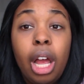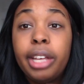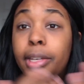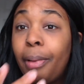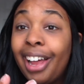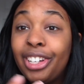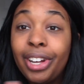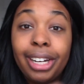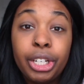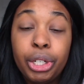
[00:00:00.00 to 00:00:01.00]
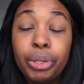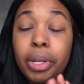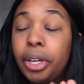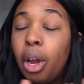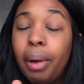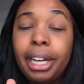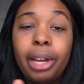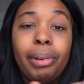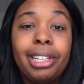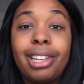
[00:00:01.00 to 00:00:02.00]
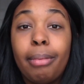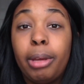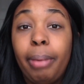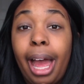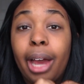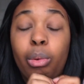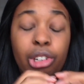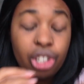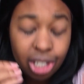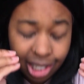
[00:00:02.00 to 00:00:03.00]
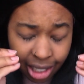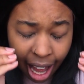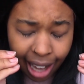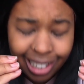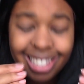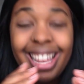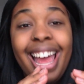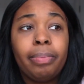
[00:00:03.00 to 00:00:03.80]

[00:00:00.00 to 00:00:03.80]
supply chain issues, no idea when it's coming back, which sucks.